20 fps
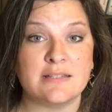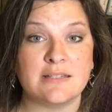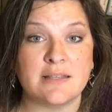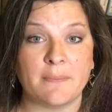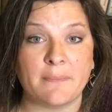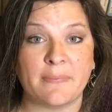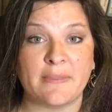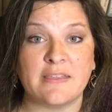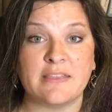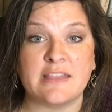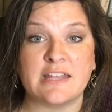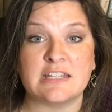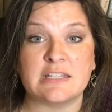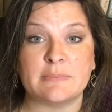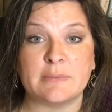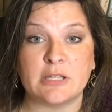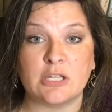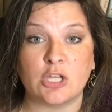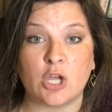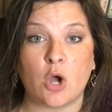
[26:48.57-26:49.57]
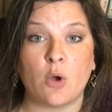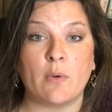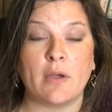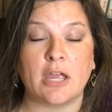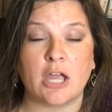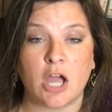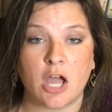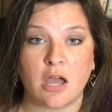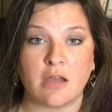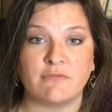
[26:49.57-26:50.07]
something that's been
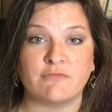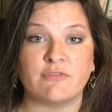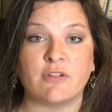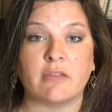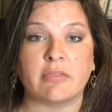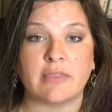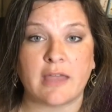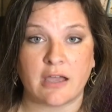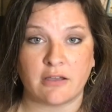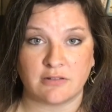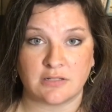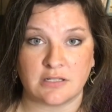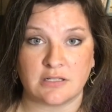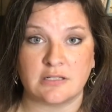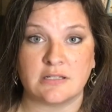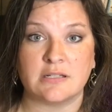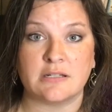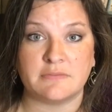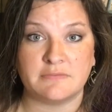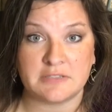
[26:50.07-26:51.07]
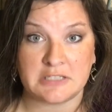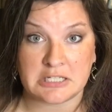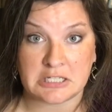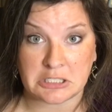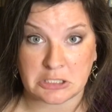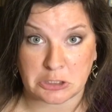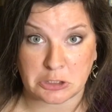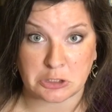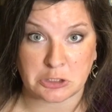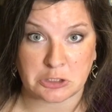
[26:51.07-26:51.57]
going on for thousands of
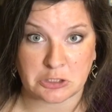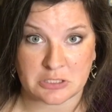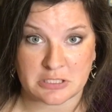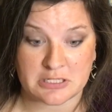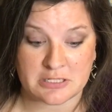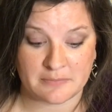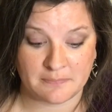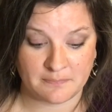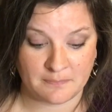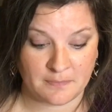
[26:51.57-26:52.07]
years.